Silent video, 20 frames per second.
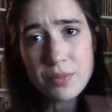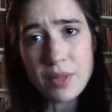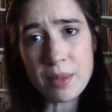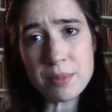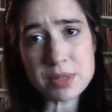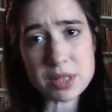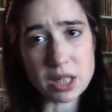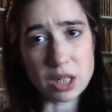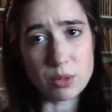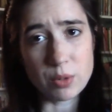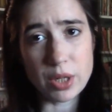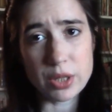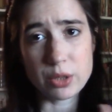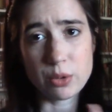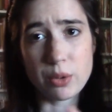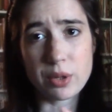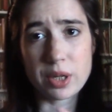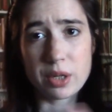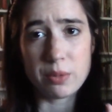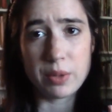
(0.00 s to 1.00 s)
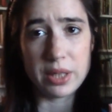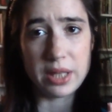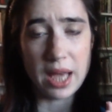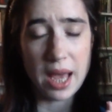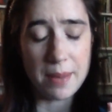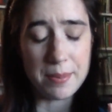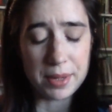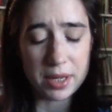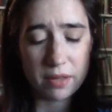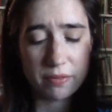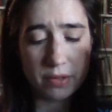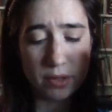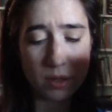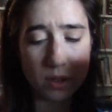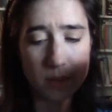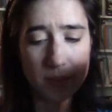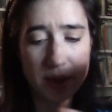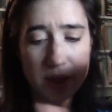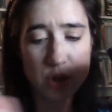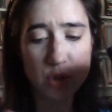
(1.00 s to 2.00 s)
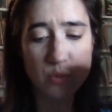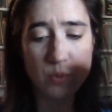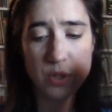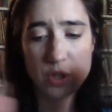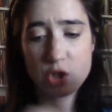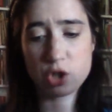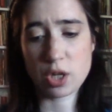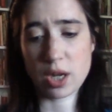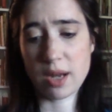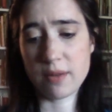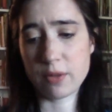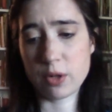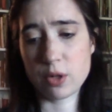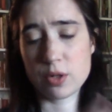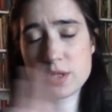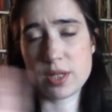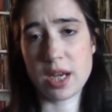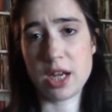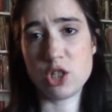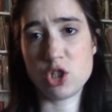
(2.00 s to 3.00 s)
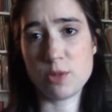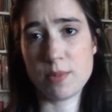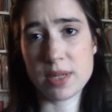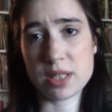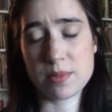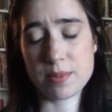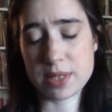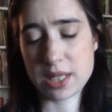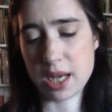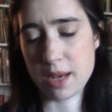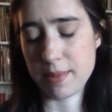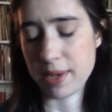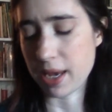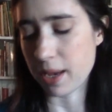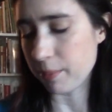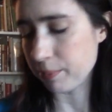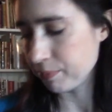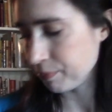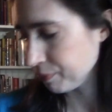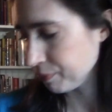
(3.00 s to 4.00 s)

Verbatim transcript: it's going to run through. We're going to read the Epic of Gilgamesh, which covers ancient Mesopotamia.